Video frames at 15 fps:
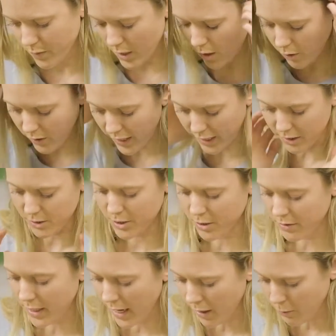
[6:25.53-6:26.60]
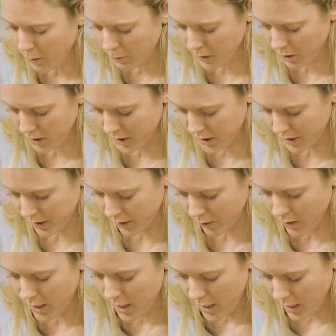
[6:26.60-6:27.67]
Okay, so now what we're going to do
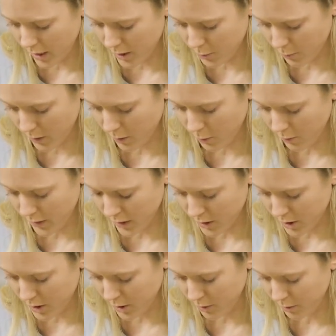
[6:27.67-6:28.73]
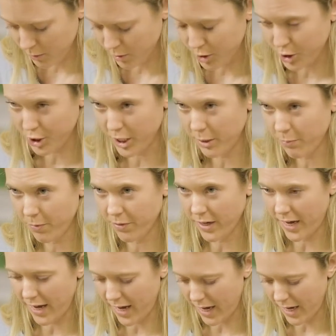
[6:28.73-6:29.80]
is we're going to shape the
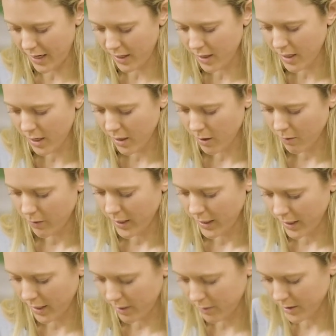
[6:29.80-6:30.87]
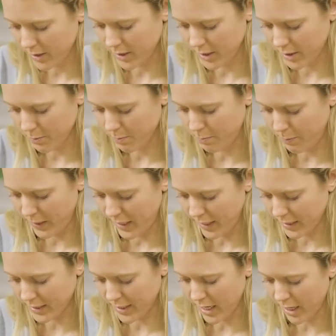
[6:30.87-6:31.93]
head. Right now it's this
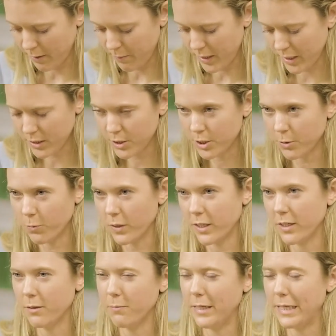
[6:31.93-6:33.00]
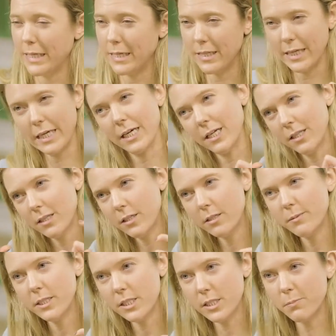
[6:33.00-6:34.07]
big diamond. We're going to make it like a little
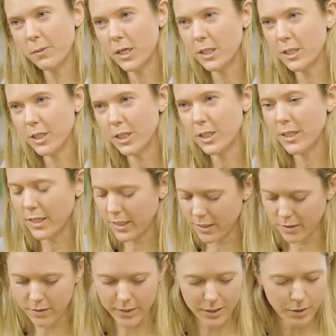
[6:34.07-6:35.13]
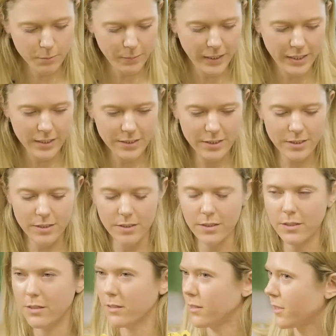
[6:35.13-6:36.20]
bit smaller and a little bit
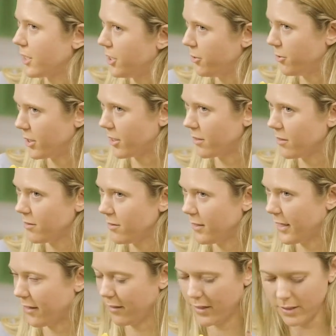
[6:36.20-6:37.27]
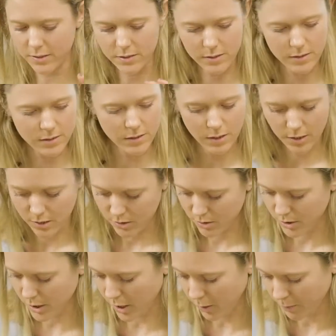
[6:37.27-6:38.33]
cuter like this.
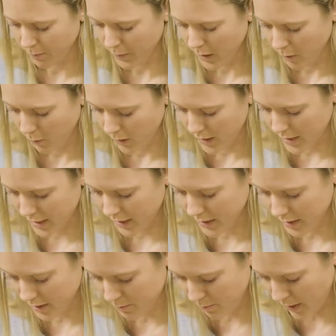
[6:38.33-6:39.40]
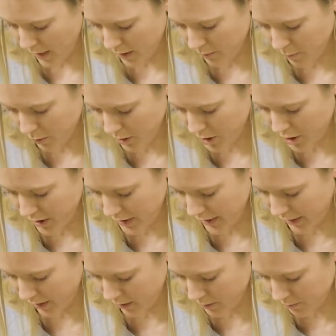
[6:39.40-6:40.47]
So we're going to take this bottom portion
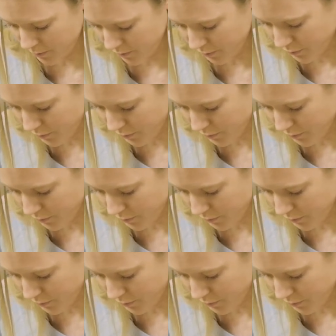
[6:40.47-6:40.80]
here